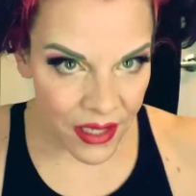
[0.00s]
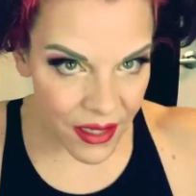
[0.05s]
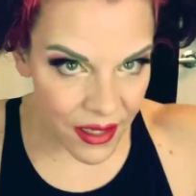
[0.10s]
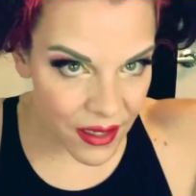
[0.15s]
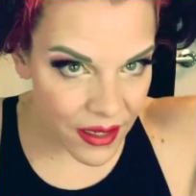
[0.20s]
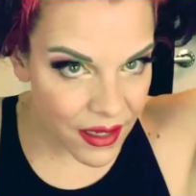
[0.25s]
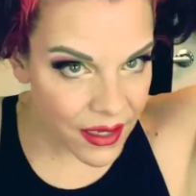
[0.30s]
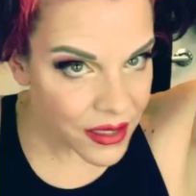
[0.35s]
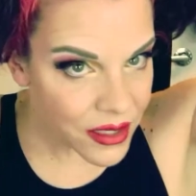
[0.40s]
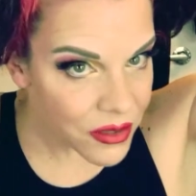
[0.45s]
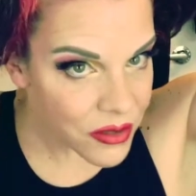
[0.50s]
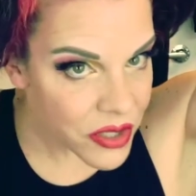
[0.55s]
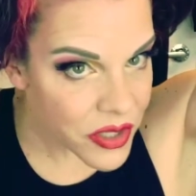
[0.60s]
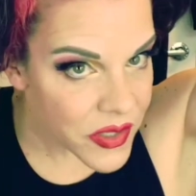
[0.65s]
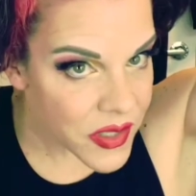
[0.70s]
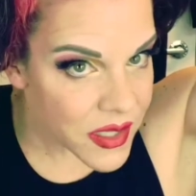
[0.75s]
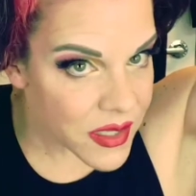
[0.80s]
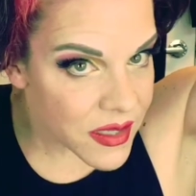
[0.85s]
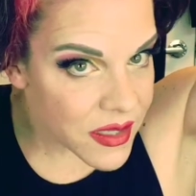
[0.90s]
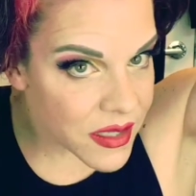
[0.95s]
and you
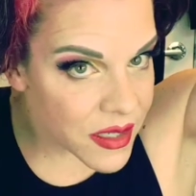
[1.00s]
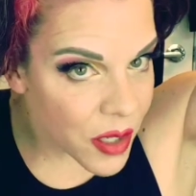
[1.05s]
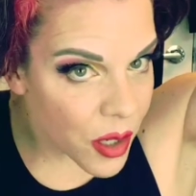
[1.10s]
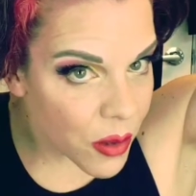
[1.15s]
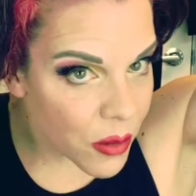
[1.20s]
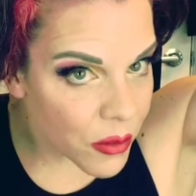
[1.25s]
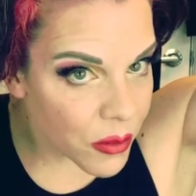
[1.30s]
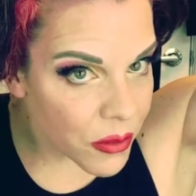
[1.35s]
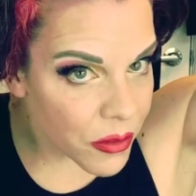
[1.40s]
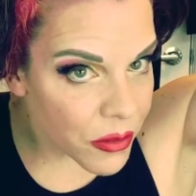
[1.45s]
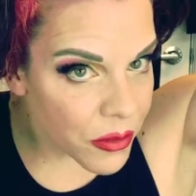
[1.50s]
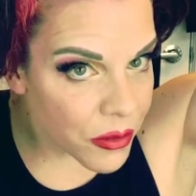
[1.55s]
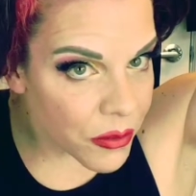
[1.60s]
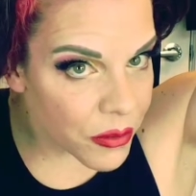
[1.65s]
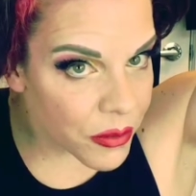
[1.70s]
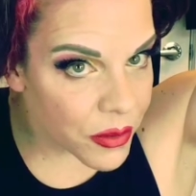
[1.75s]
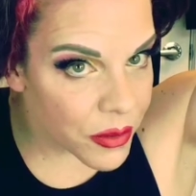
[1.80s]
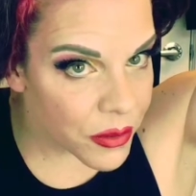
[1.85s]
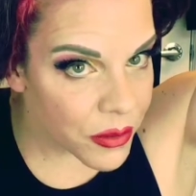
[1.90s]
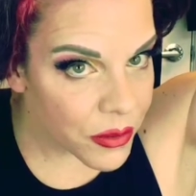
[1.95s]
just go
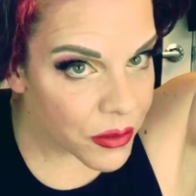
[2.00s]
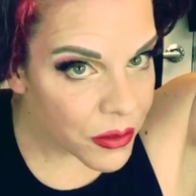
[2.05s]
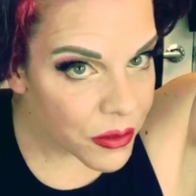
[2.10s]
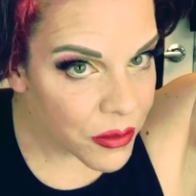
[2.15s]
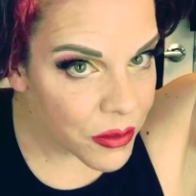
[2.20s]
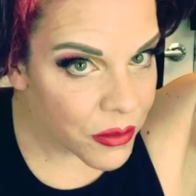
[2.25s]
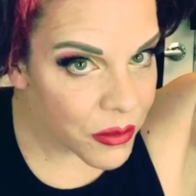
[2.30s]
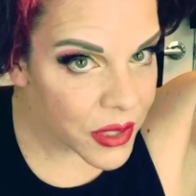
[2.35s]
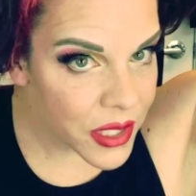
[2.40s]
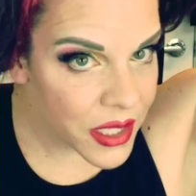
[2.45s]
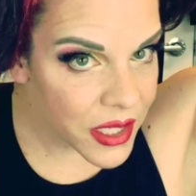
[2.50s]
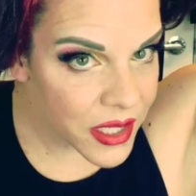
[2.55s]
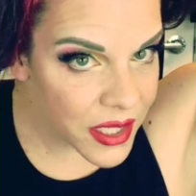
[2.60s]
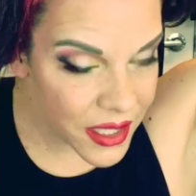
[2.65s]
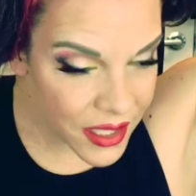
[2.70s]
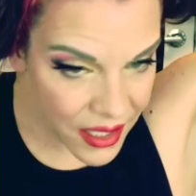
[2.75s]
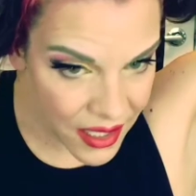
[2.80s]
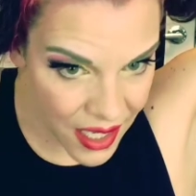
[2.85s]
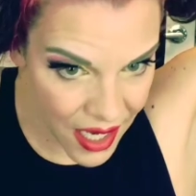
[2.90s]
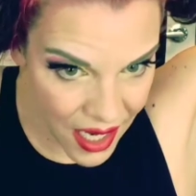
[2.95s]
through the wig,
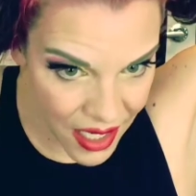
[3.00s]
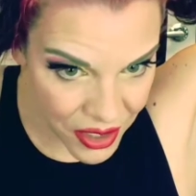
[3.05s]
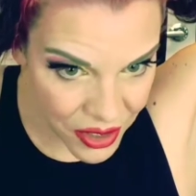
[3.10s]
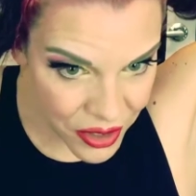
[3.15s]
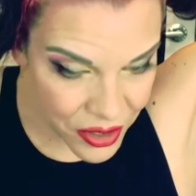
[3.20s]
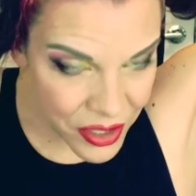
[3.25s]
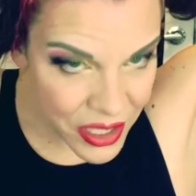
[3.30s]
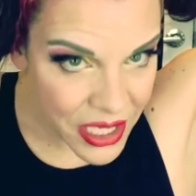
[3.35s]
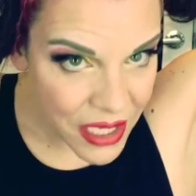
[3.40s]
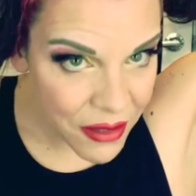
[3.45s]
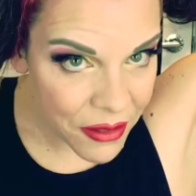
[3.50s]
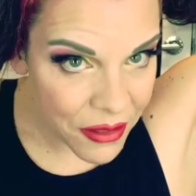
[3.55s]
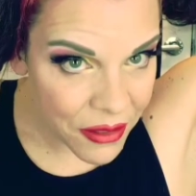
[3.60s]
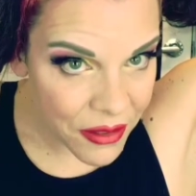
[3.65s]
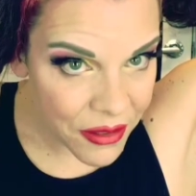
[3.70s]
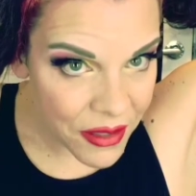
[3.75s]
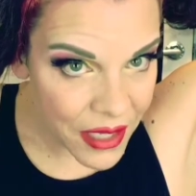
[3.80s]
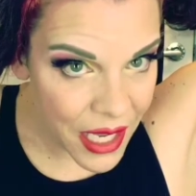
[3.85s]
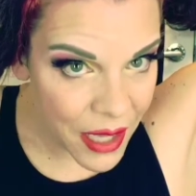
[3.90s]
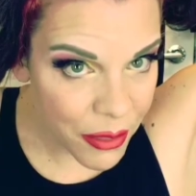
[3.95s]
underneath
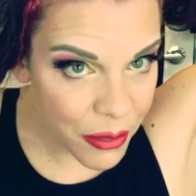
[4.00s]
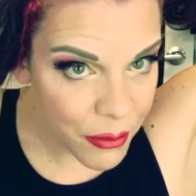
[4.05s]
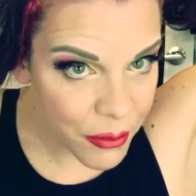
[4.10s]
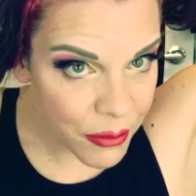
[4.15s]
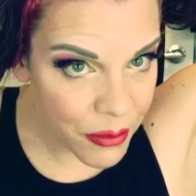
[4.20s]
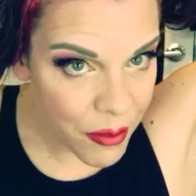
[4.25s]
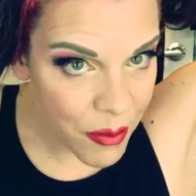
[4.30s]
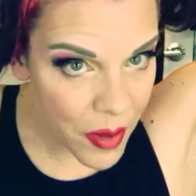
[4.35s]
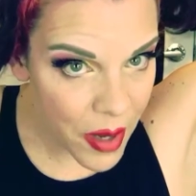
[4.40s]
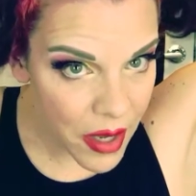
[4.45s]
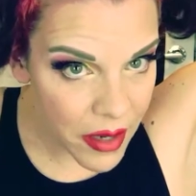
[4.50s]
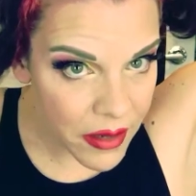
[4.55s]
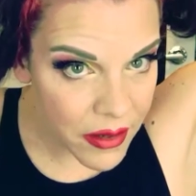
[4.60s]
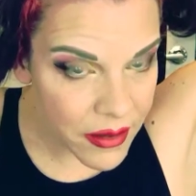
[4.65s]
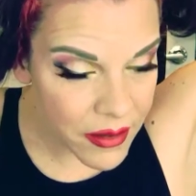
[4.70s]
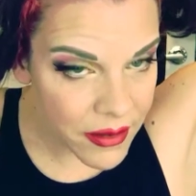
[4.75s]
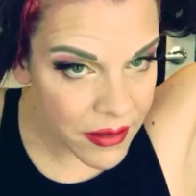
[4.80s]
and through the bun.